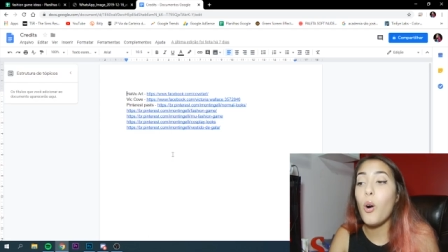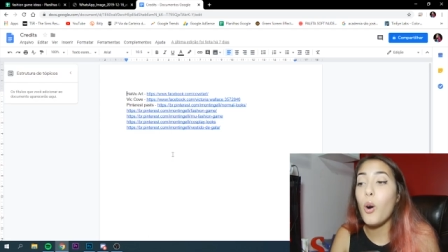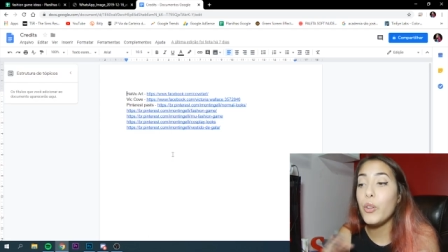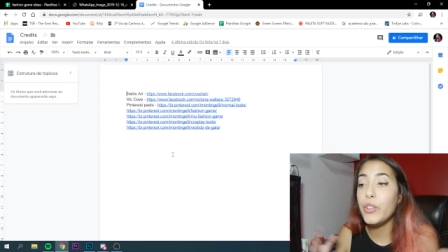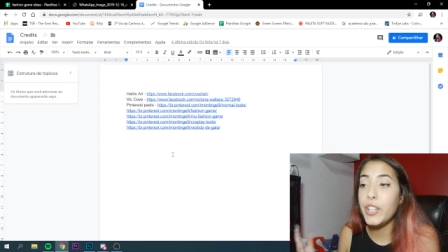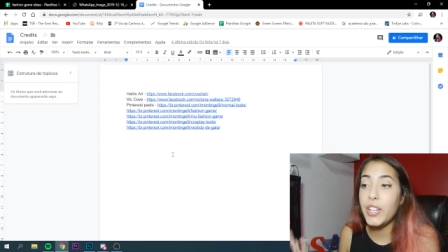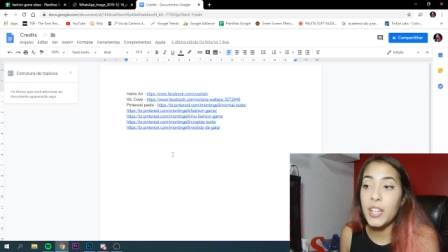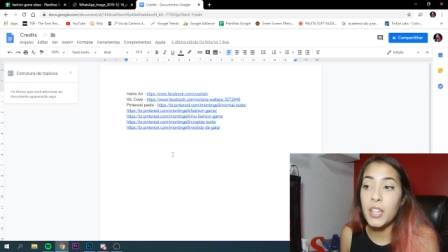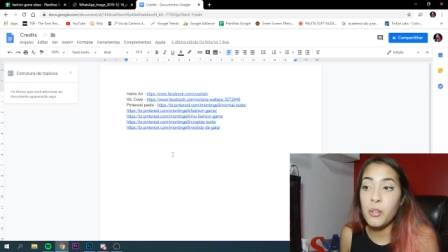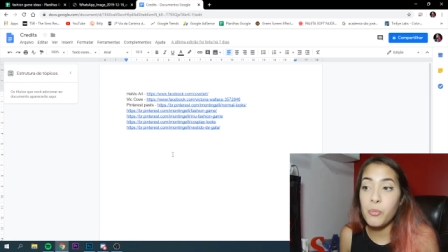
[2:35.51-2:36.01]
all
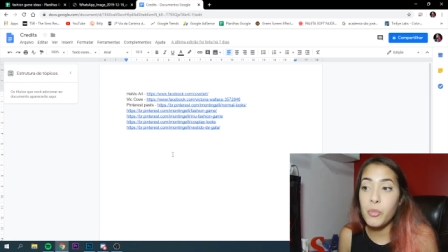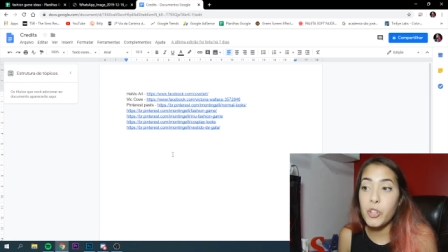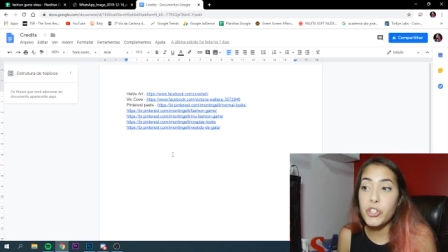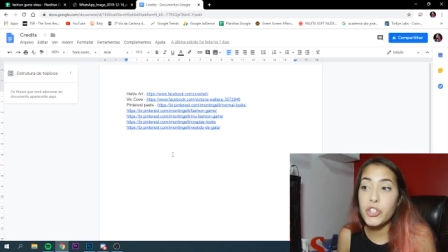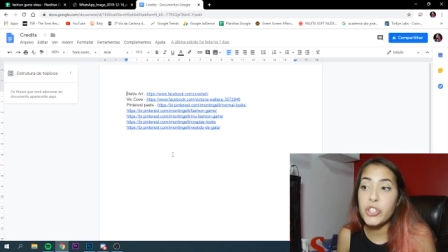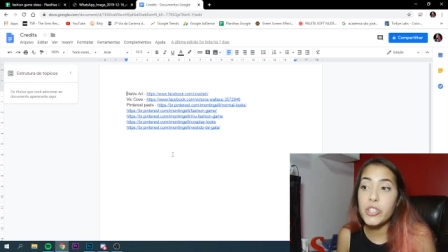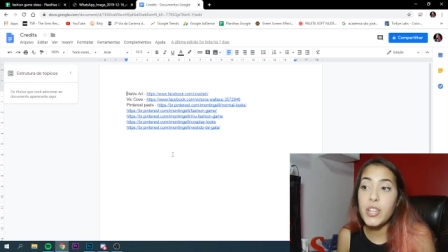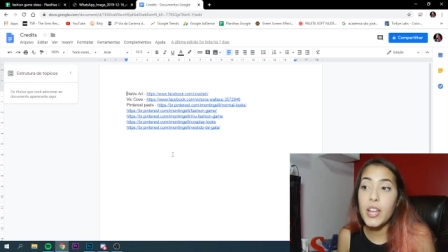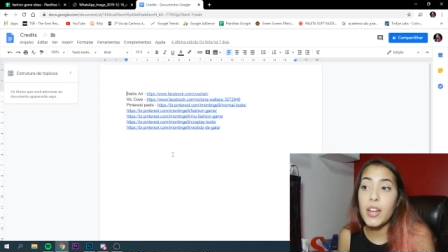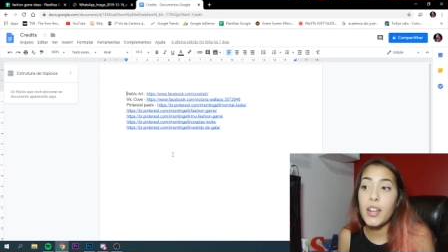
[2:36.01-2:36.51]
the
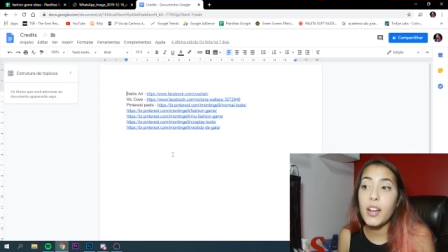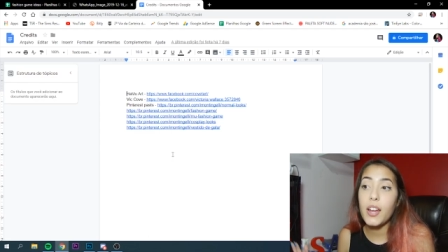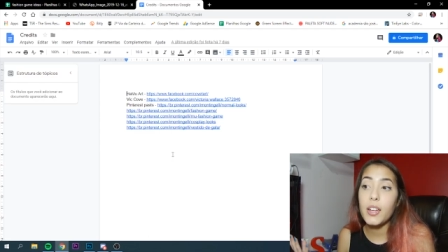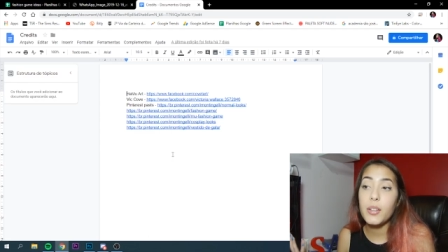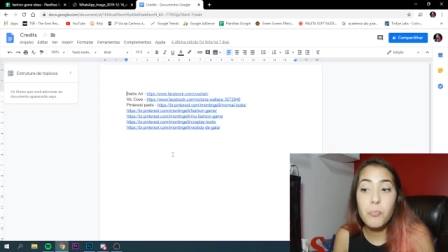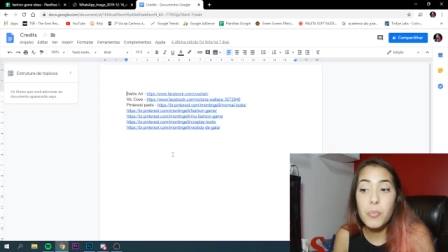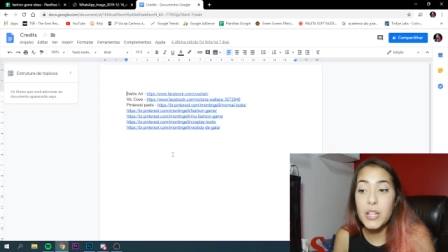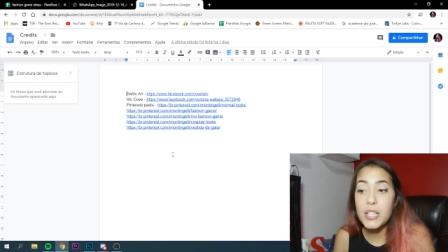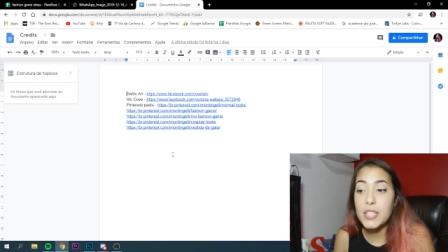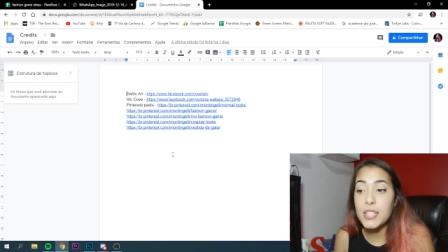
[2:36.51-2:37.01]
image that I
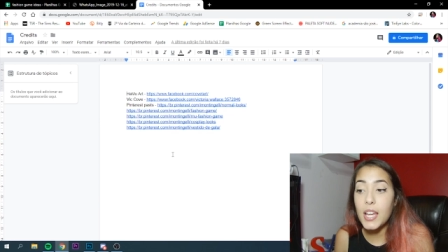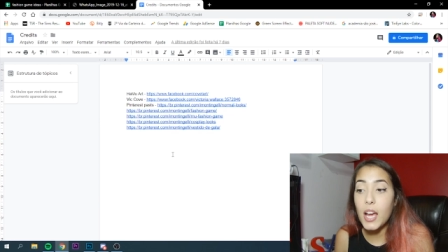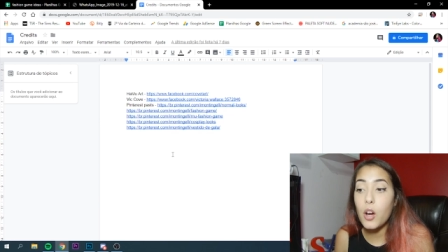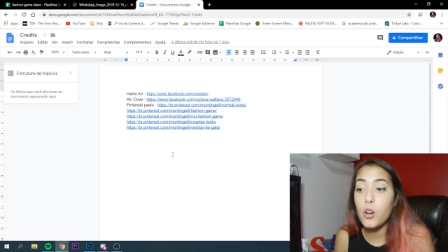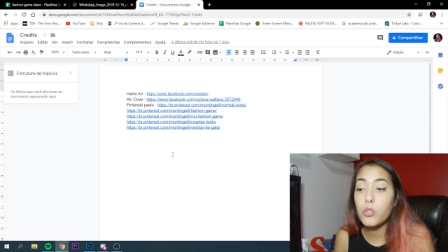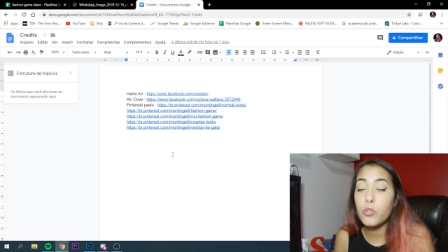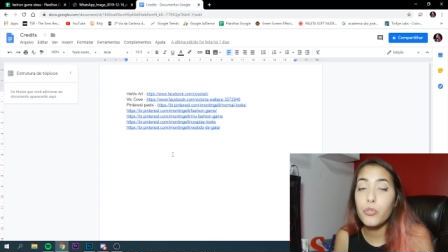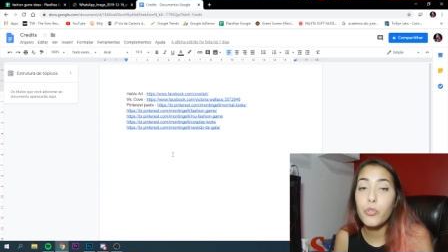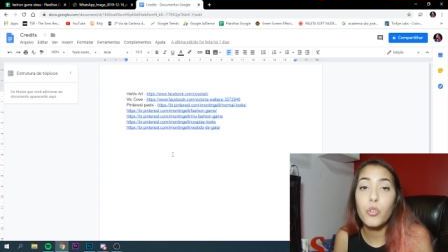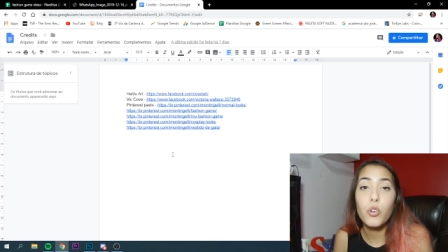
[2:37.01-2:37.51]
picked
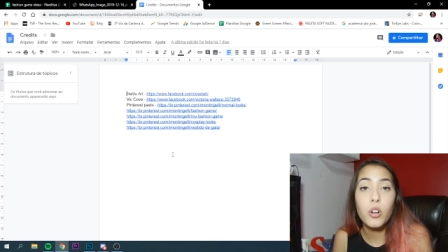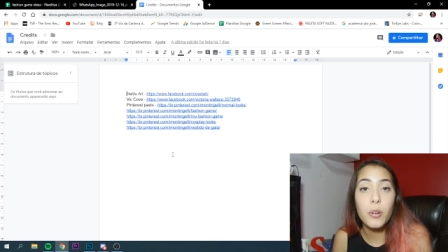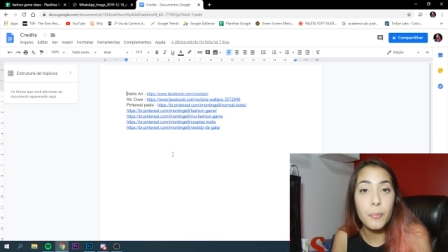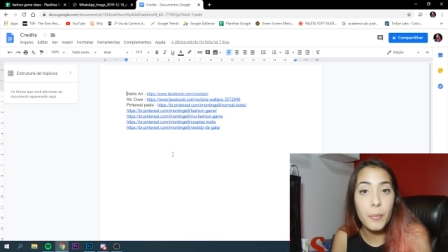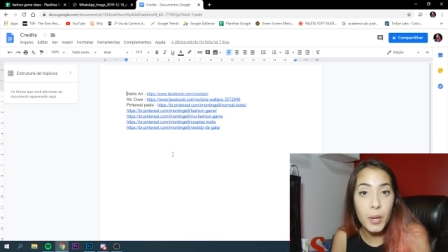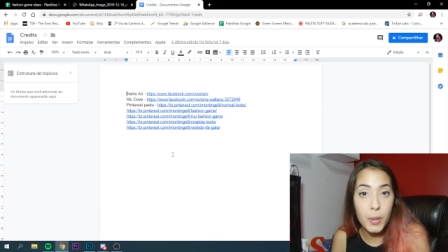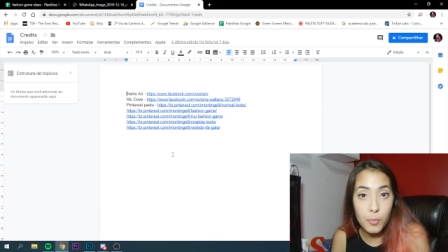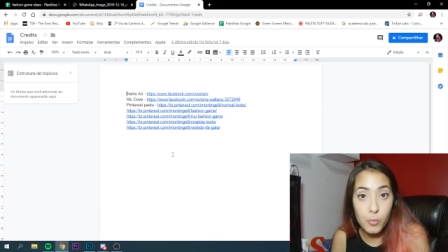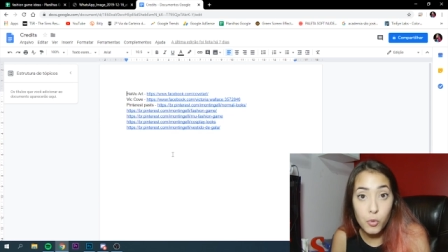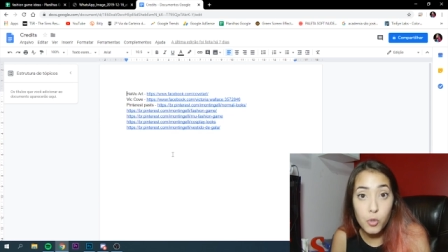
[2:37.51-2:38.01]
out for
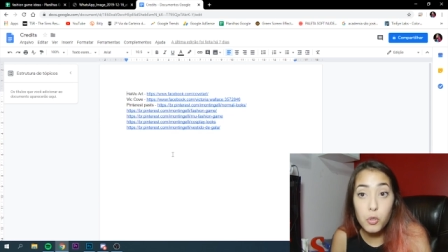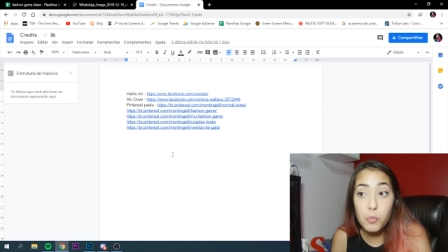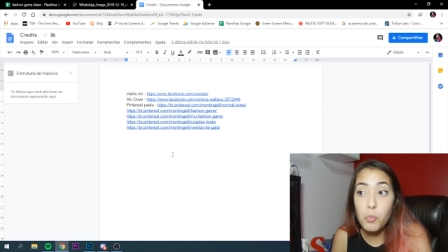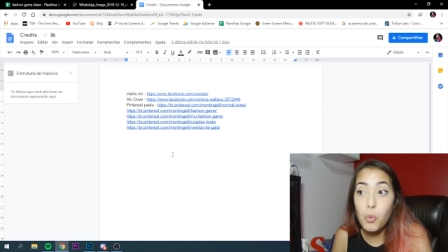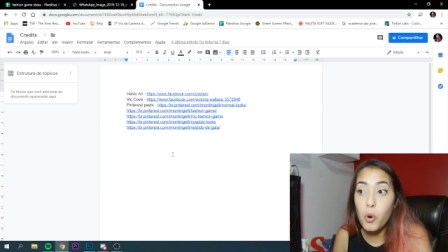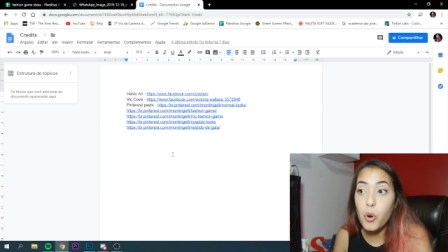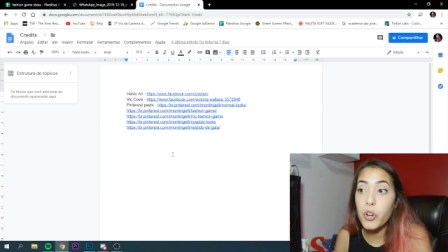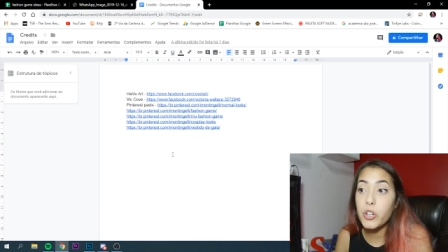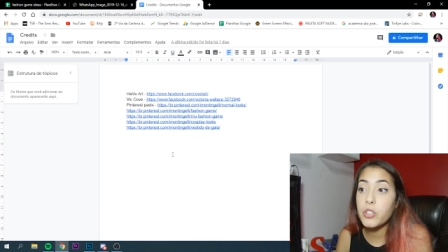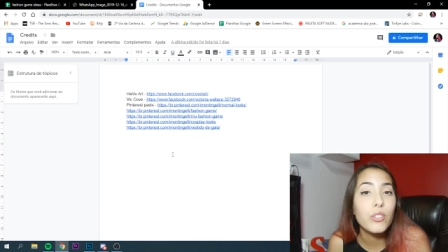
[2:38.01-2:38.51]
my mood
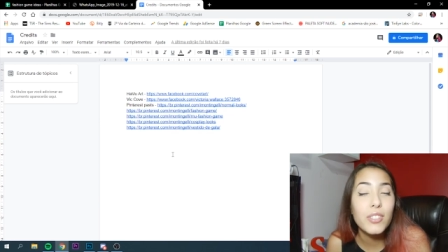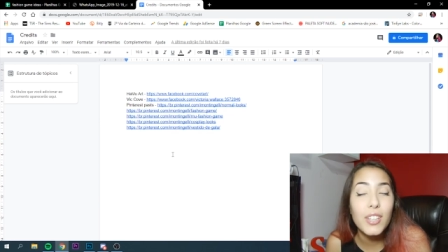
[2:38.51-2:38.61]
board.